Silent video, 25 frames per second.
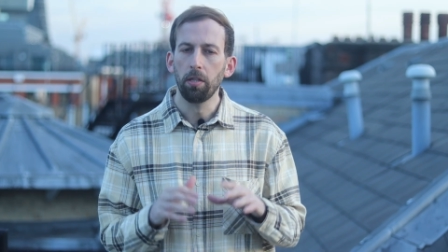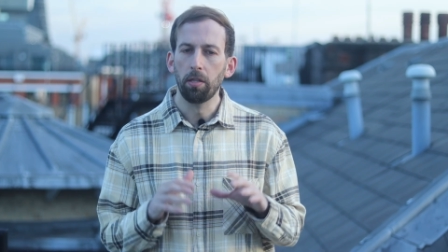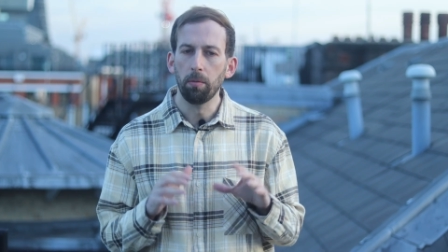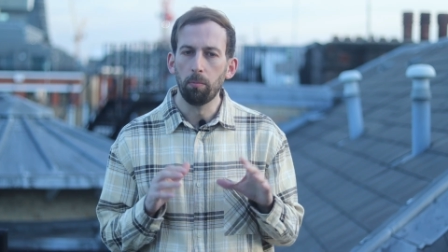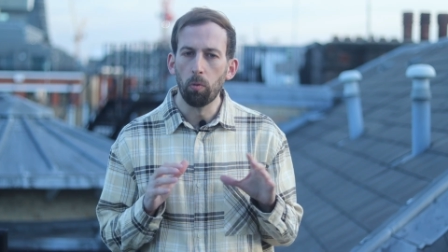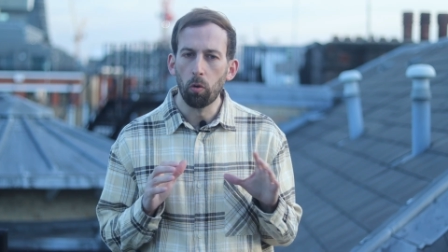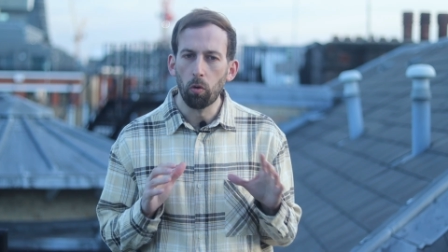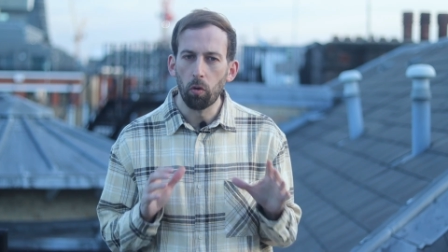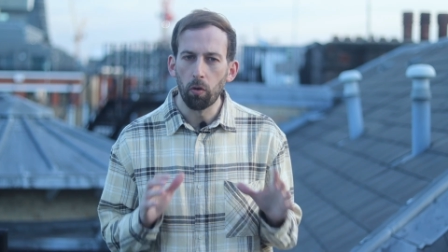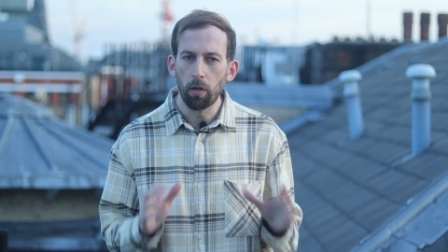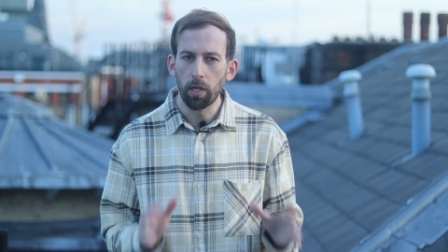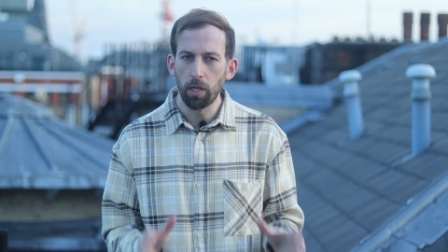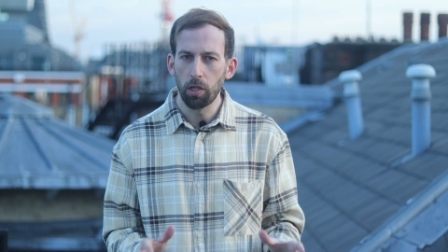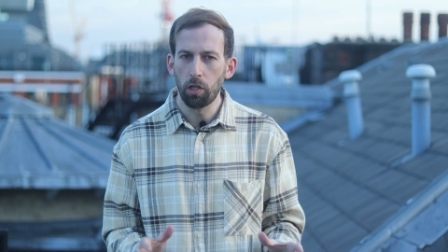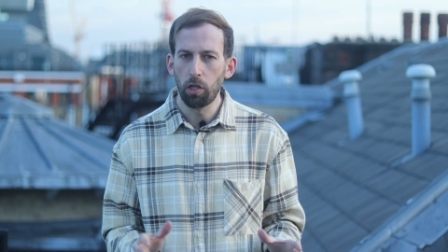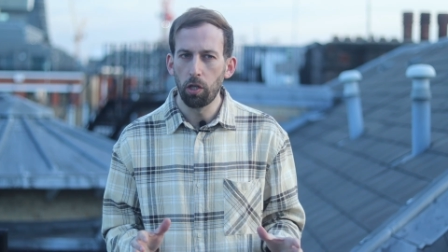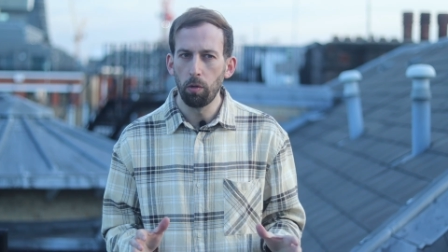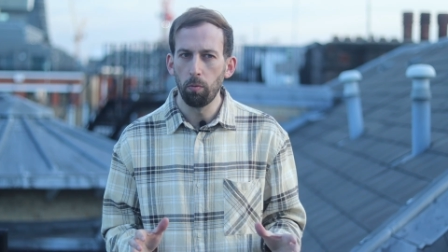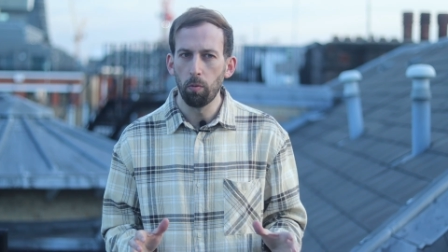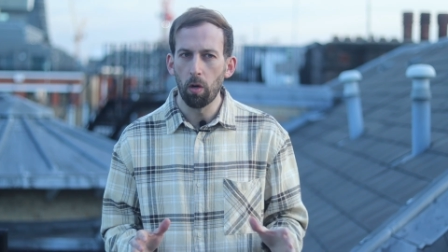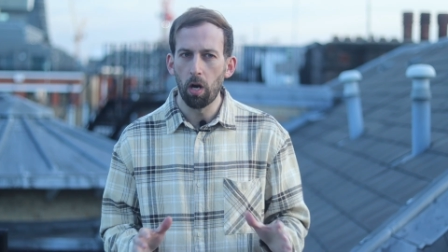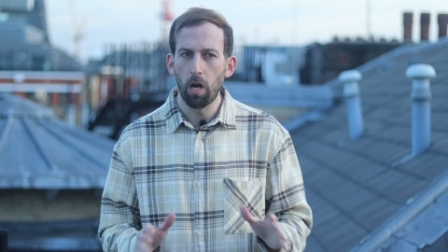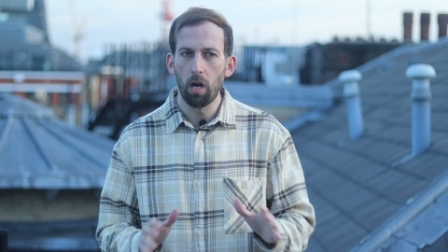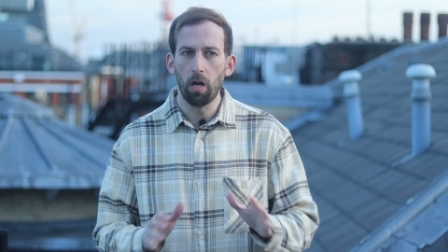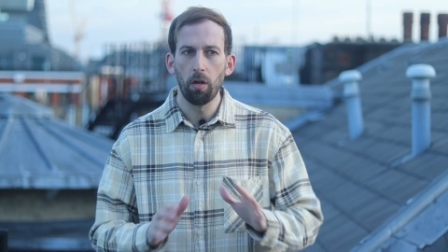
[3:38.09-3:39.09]
The more honest
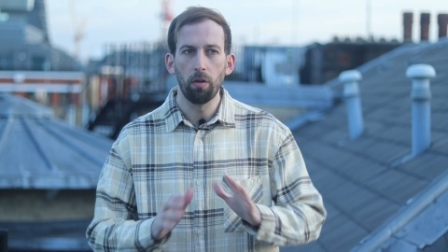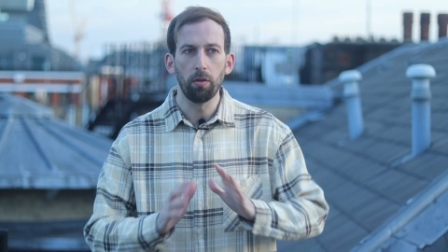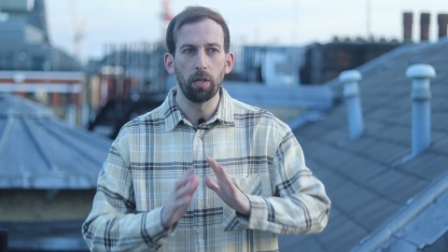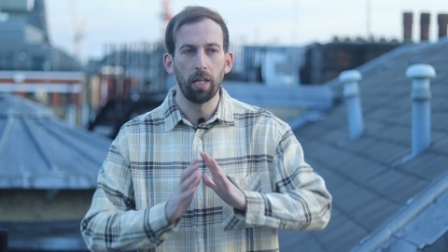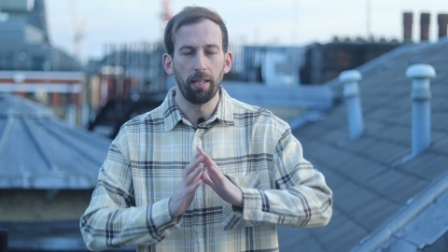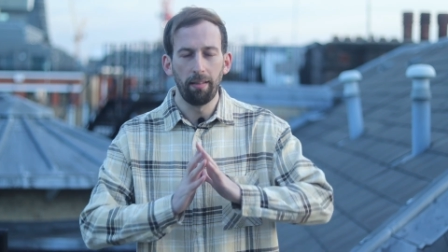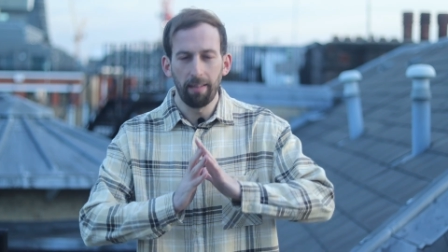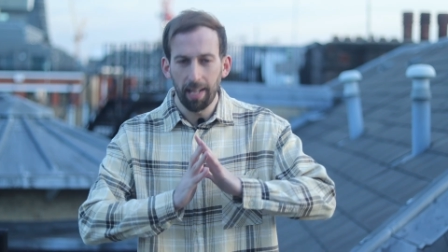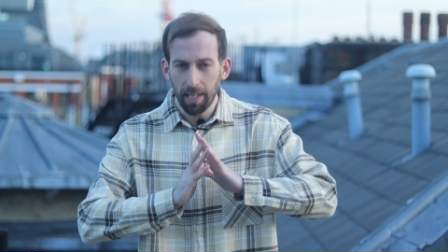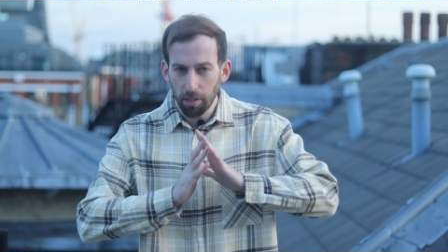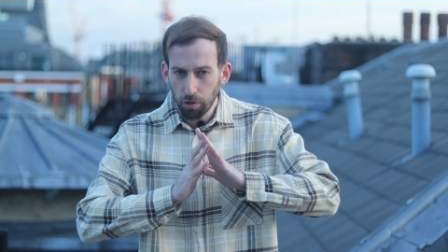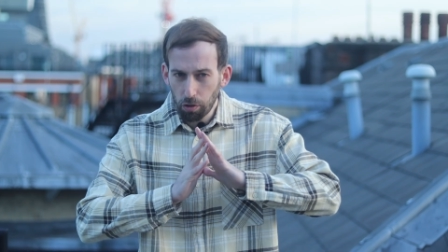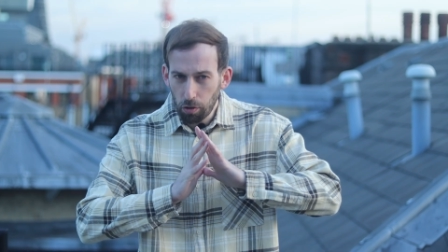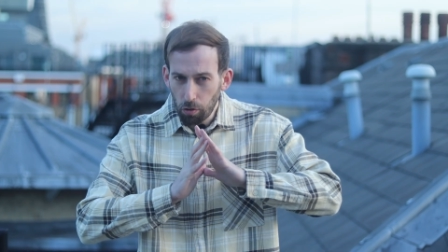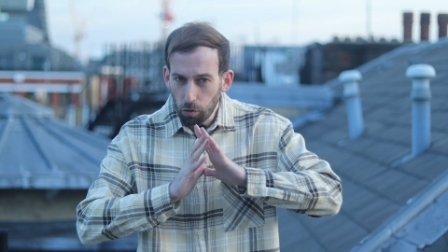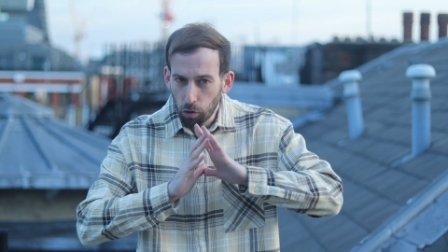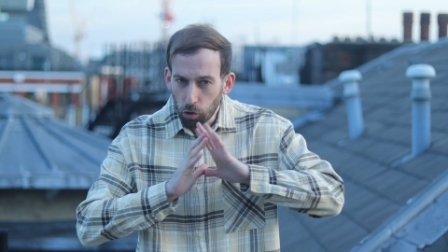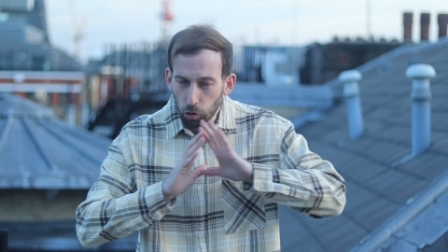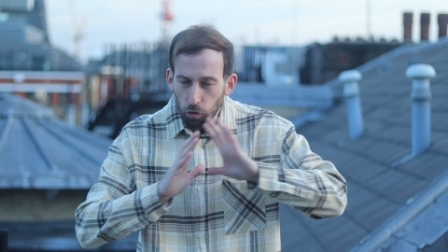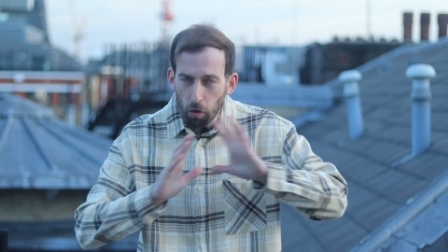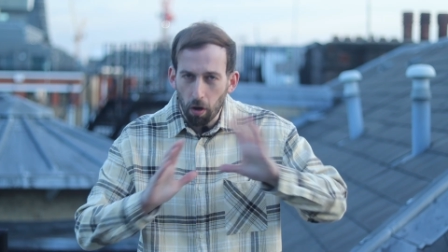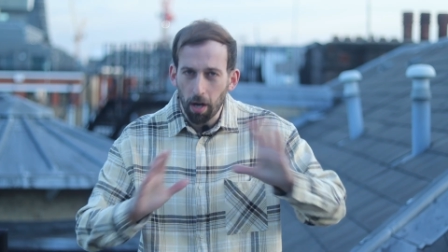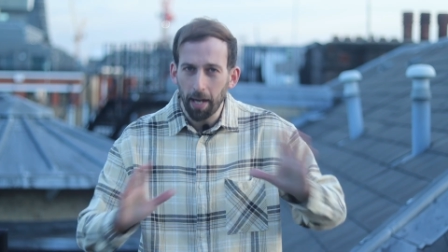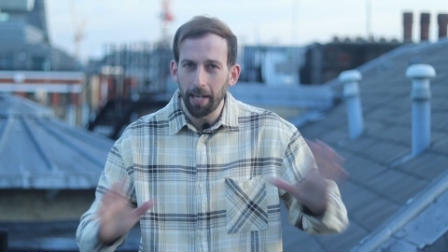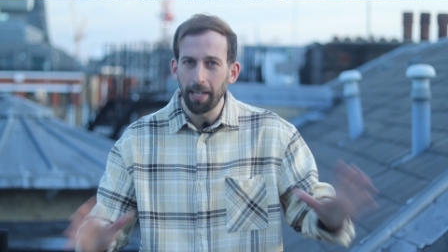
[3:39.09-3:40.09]
you are, the less you
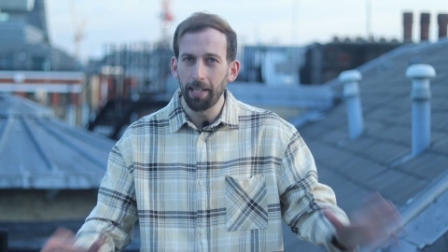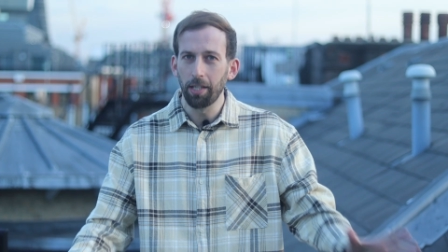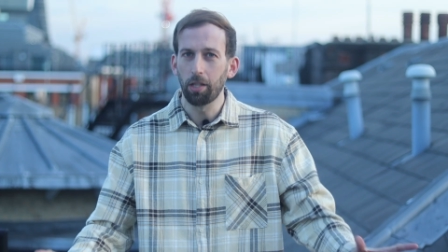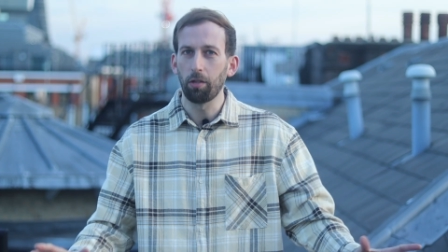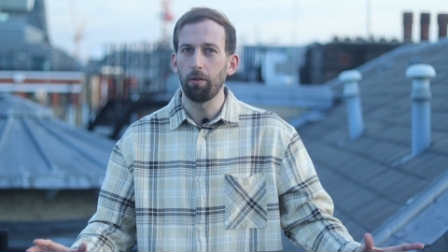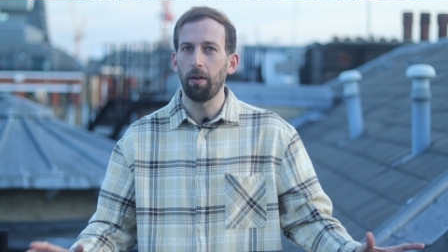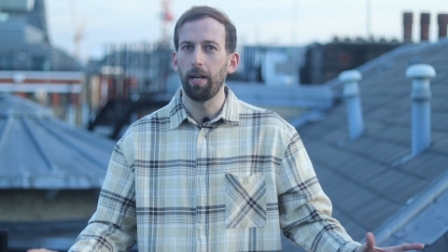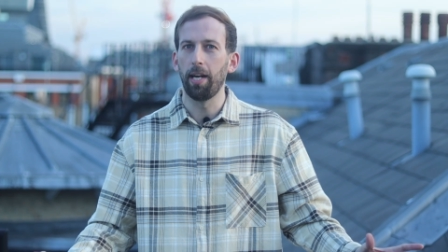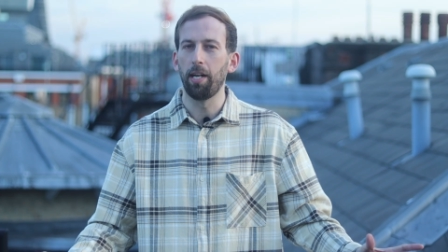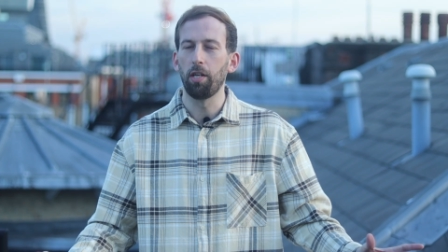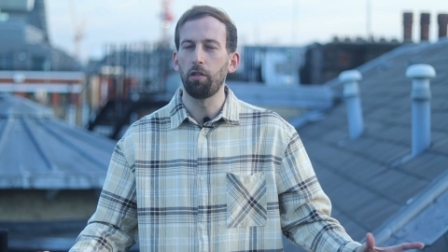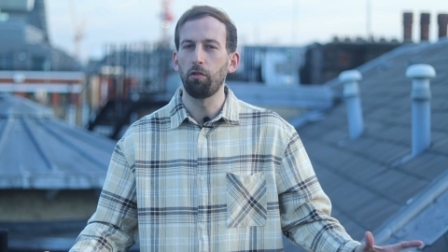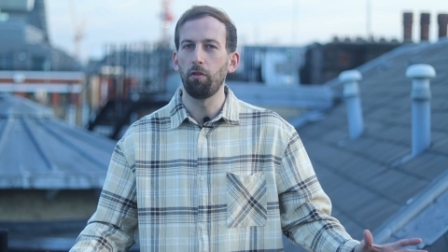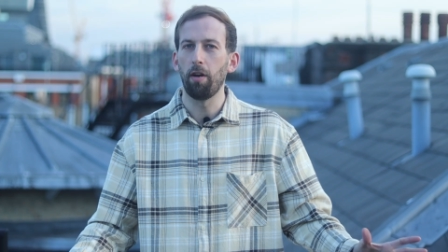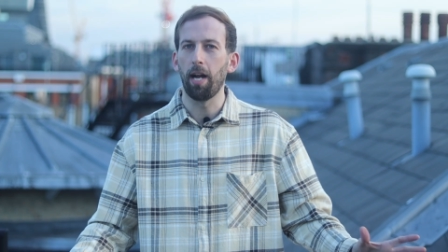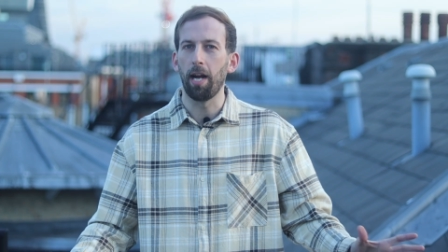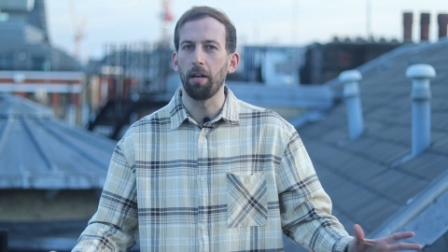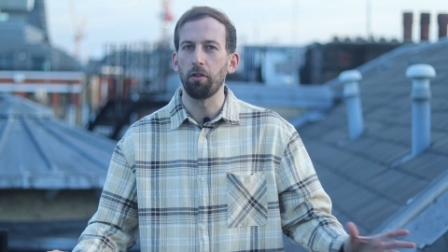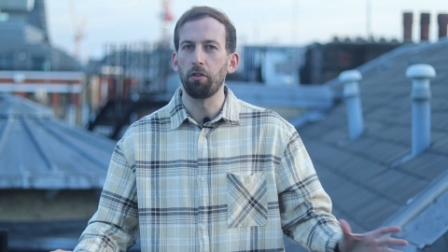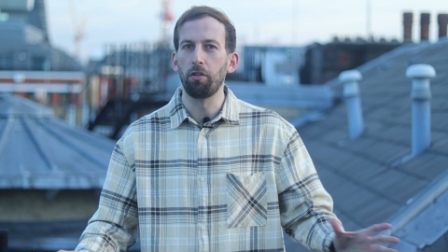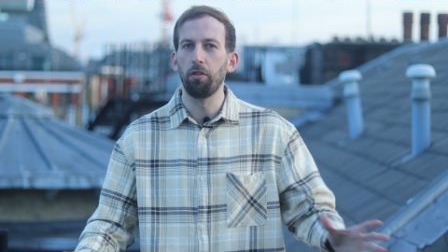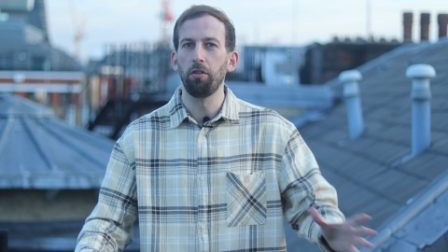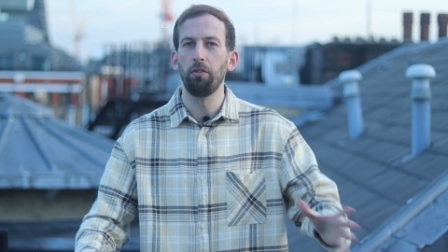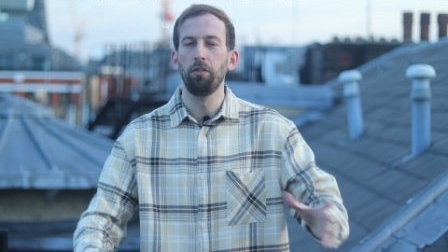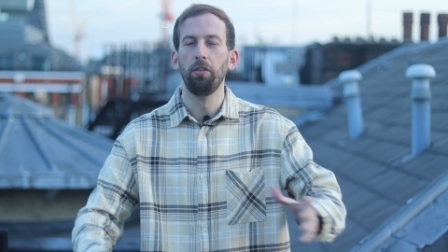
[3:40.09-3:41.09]
try and create
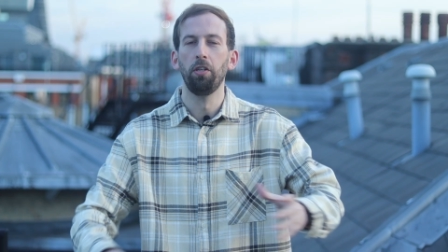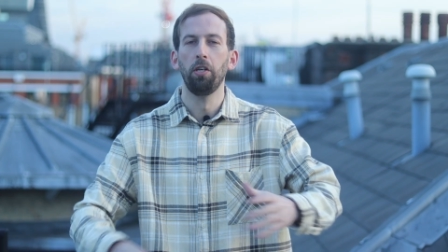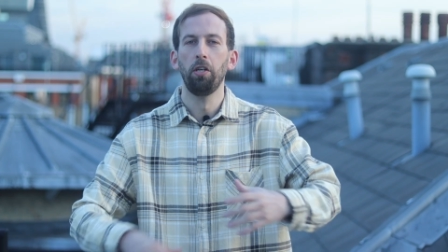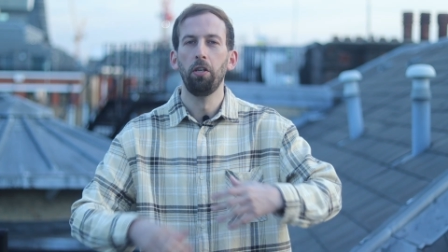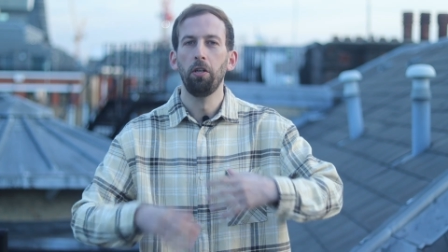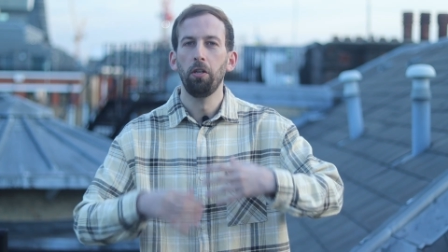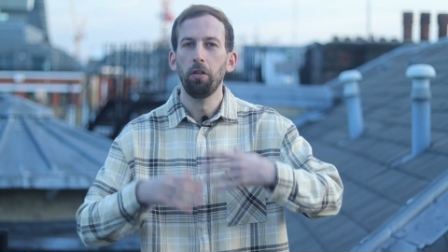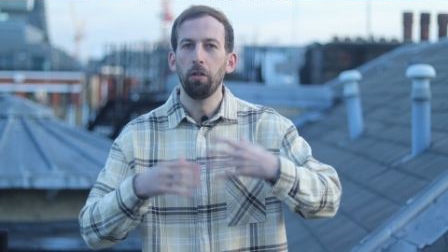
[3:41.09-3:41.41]
attraction,